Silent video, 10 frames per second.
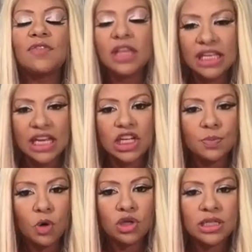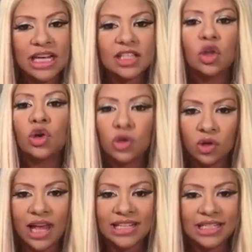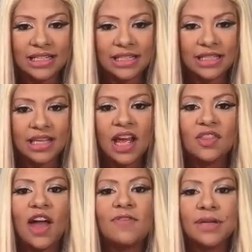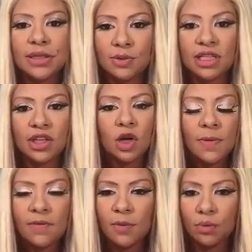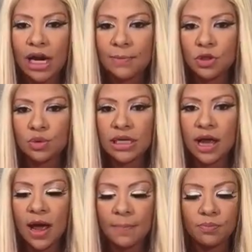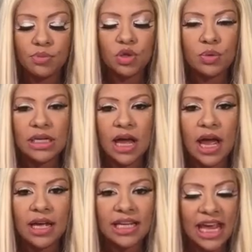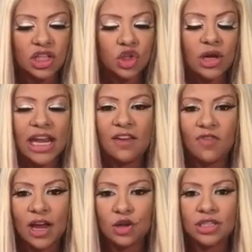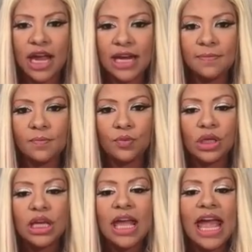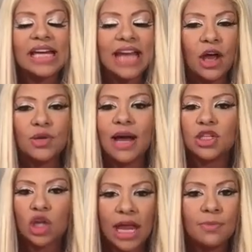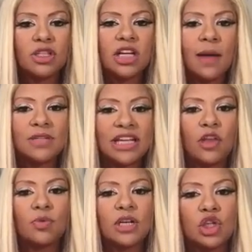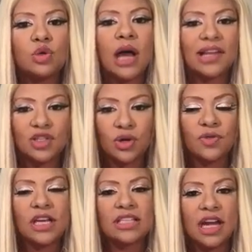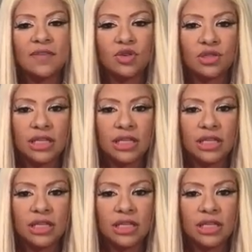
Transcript: feel like each person has learned their lessons. I feel like there was a little bit of a break between Cancer and a fire sign, and now you guys are able to come together because you got certain things out of your